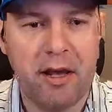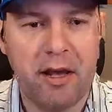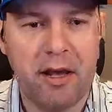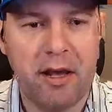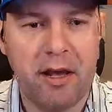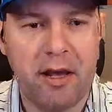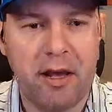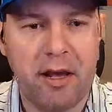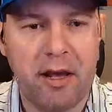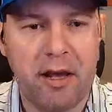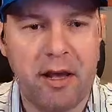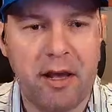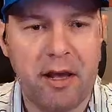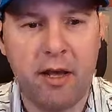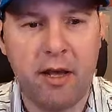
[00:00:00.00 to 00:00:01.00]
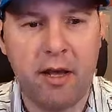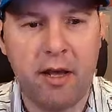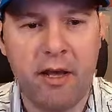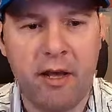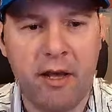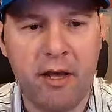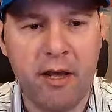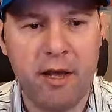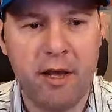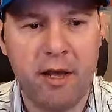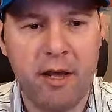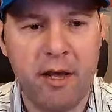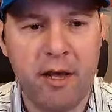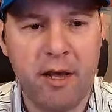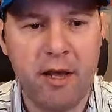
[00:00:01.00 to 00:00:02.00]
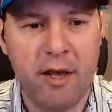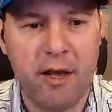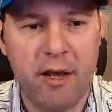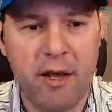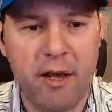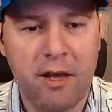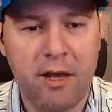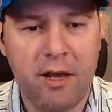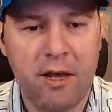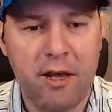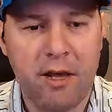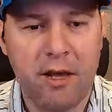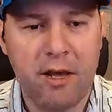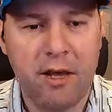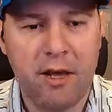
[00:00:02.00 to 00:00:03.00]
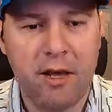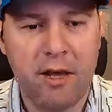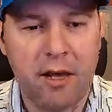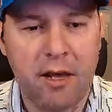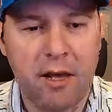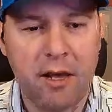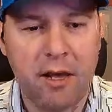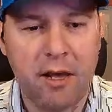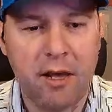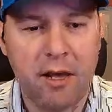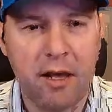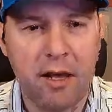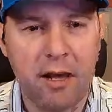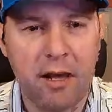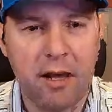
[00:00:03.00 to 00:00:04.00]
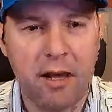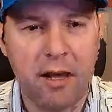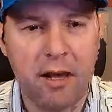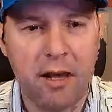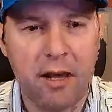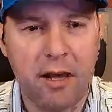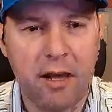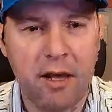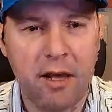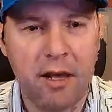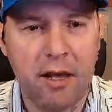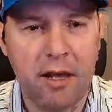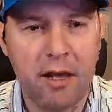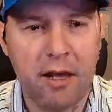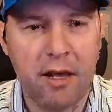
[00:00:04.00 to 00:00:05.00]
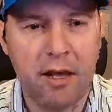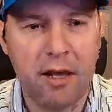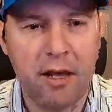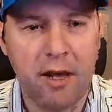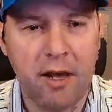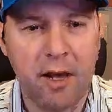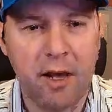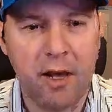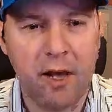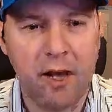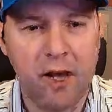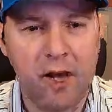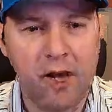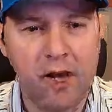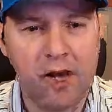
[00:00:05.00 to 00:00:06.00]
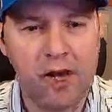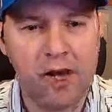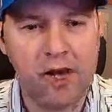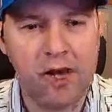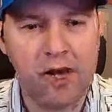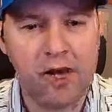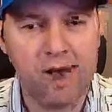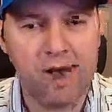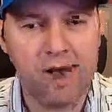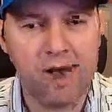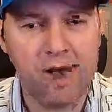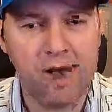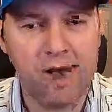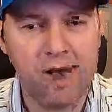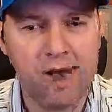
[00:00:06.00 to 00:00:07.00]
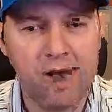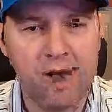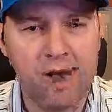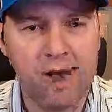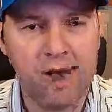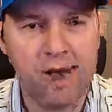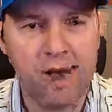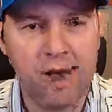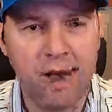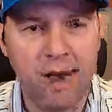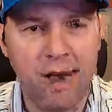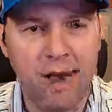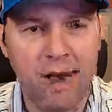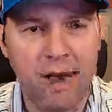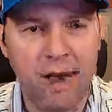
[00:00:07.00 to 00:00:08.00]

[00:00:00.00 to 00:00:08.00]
No words are spoken by the person on screen.